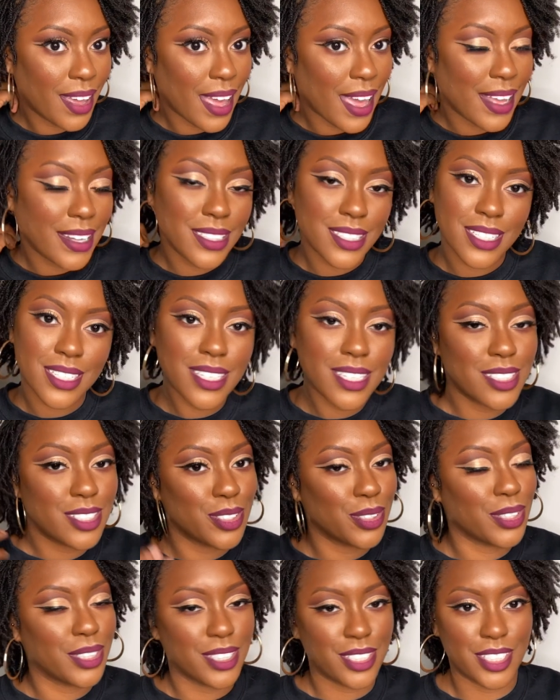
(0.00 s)
and just
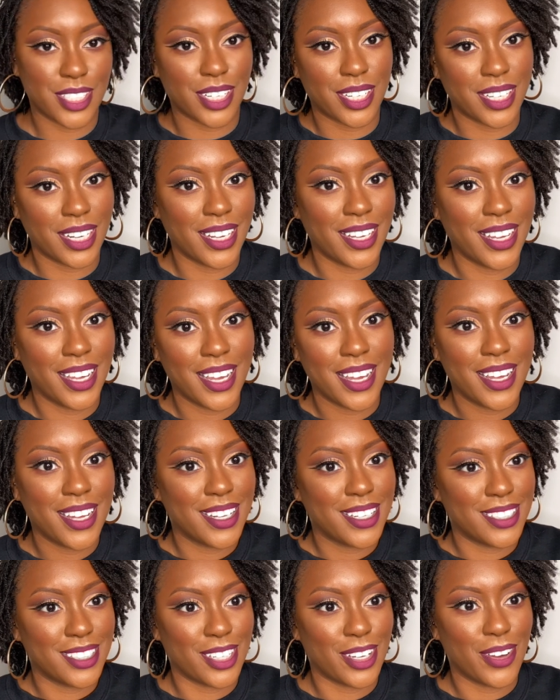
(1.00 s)
enjoy the journey.
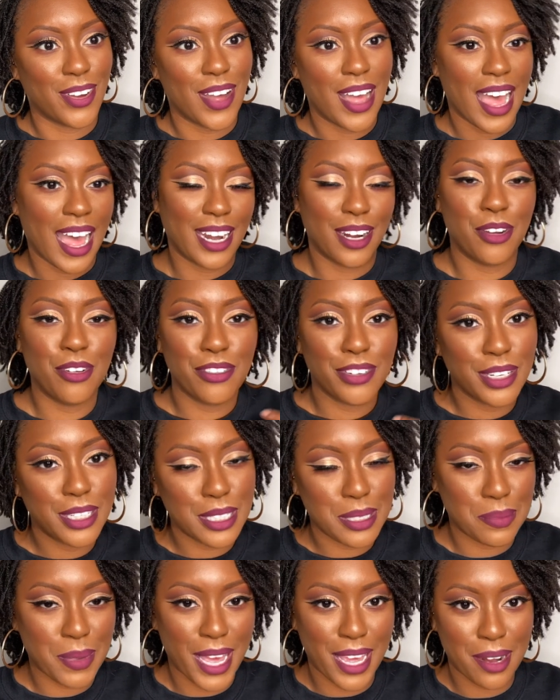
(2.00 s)
So I don't feel as
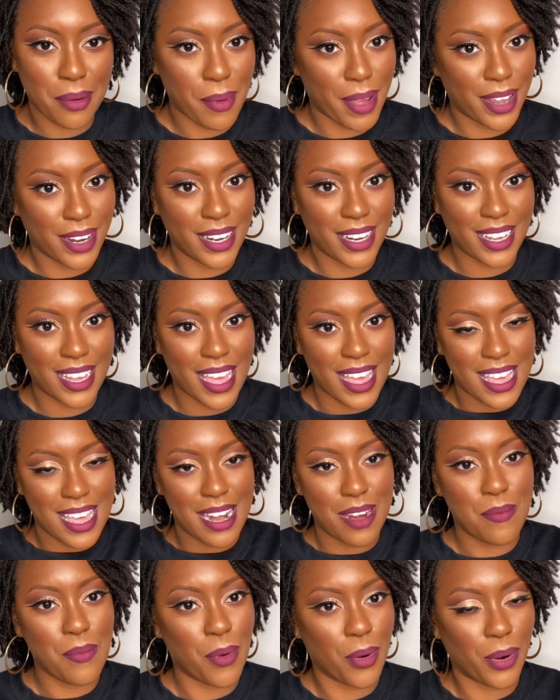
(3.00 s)
bad about it
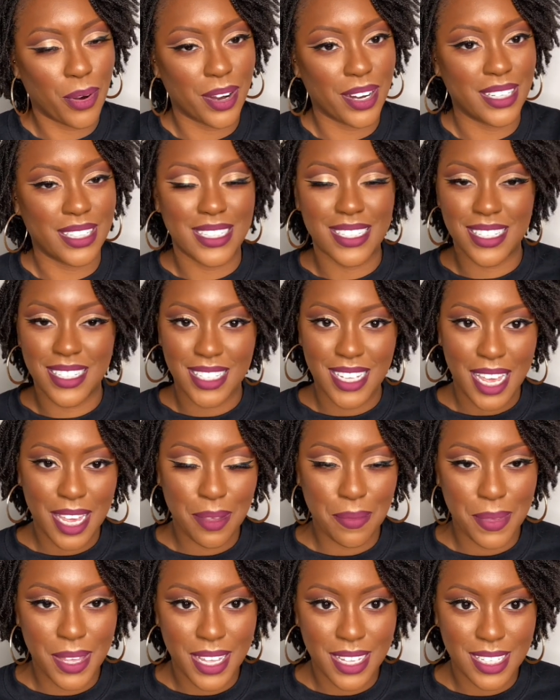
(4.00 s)
anymore. It doesn't take
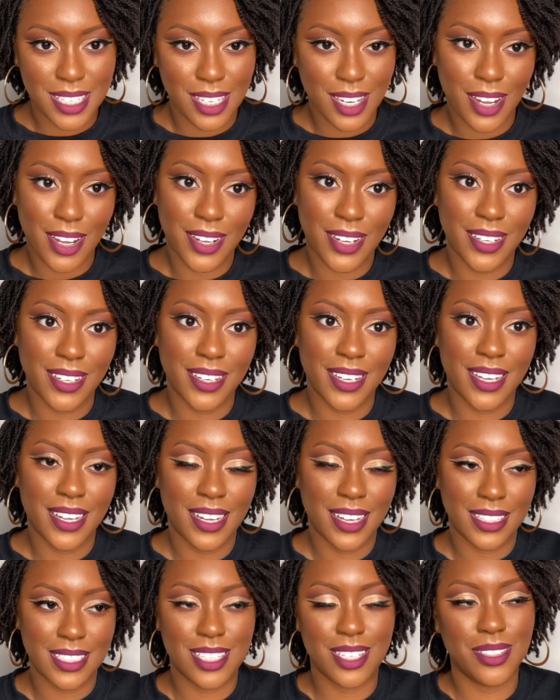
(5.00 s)
me as long.
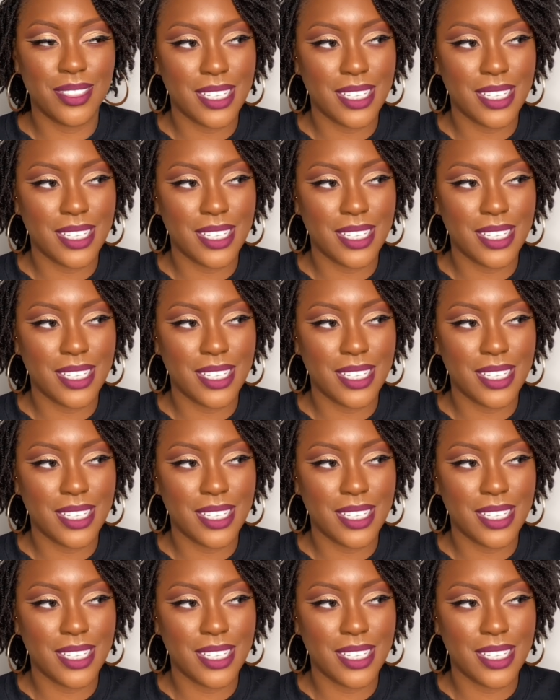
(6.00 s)
It still